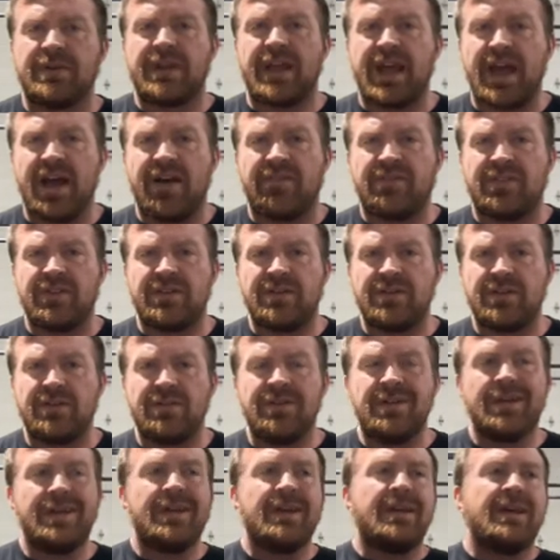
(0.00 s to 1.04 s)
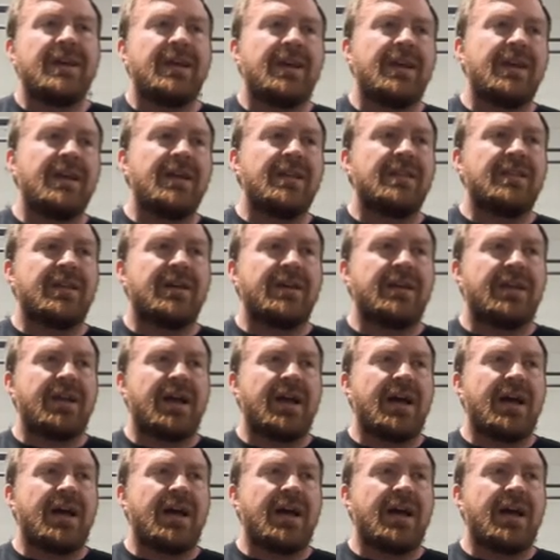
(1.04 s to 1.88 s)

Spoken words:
to have to do. And like,